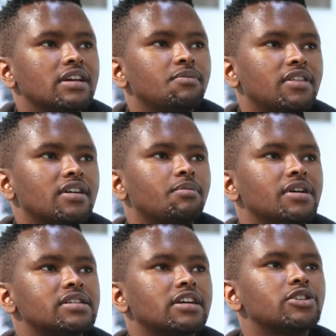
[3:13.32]
same thing,
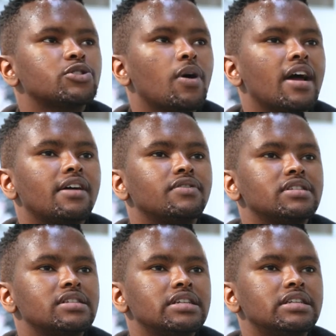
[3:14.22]
basically. So I haven't
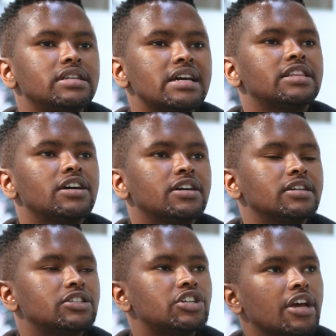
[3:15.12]
seen
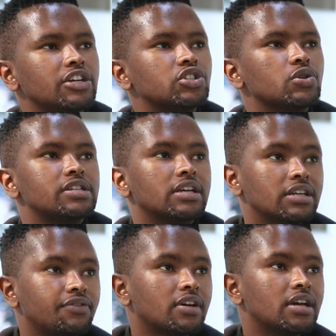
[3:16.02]
the change or
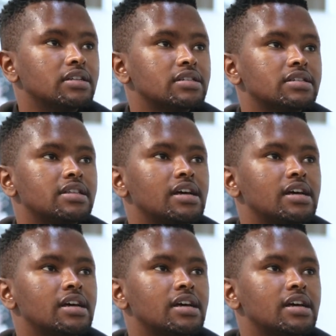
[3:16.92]
significance